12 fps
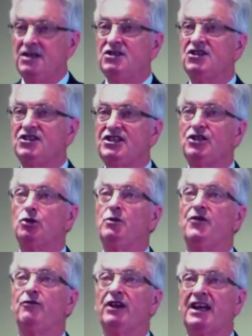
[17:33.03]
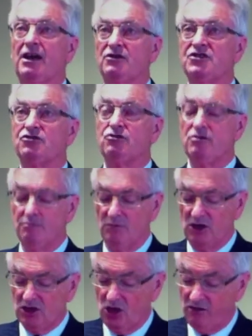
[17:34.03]
to deal with recalcitrant
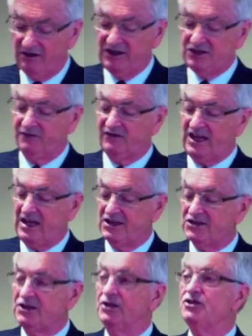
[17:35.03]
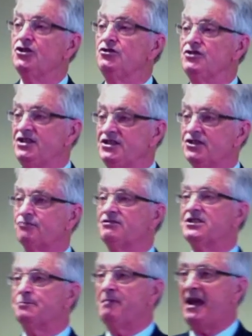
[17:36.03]
minorities of councillors who
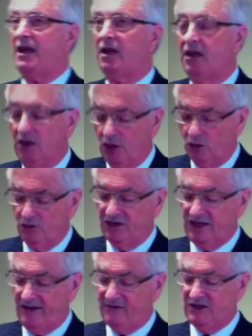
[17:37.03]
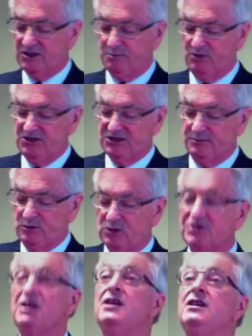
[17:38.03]
disrespect good governance
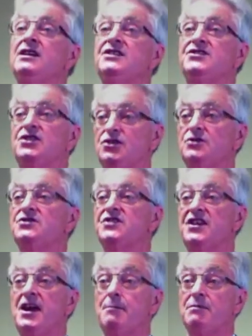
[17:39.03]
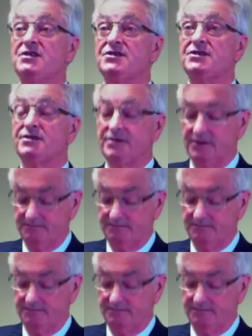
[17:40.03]
principles is to use the numbers.